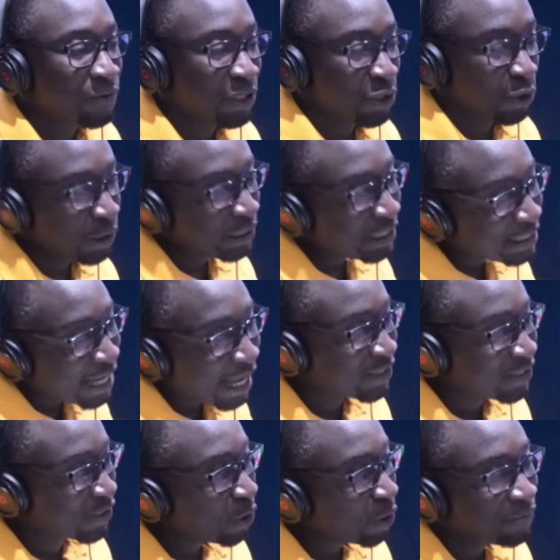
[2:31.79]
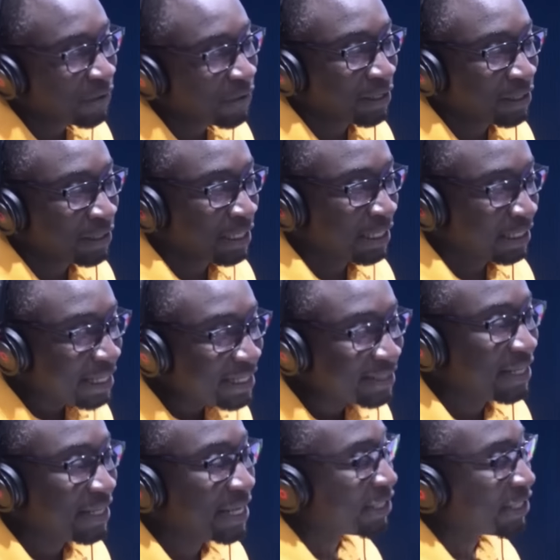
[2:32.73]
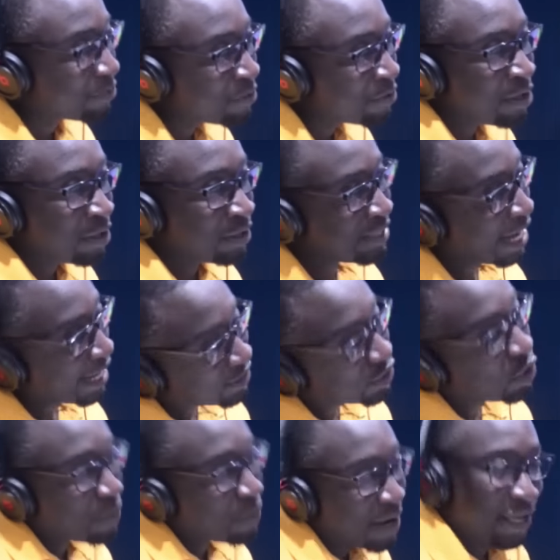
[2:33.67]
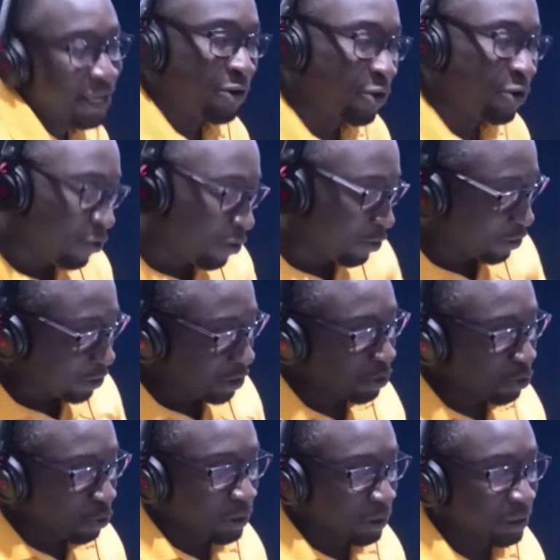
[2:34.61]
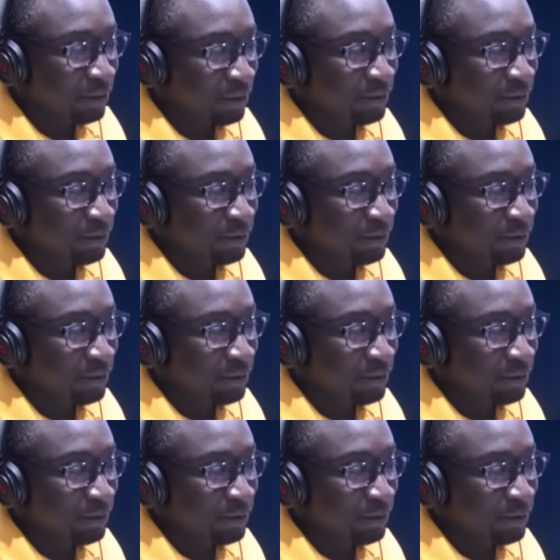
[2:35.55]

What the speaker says: you know, in the dancehall vein in these days and dancehall reggae on the whole?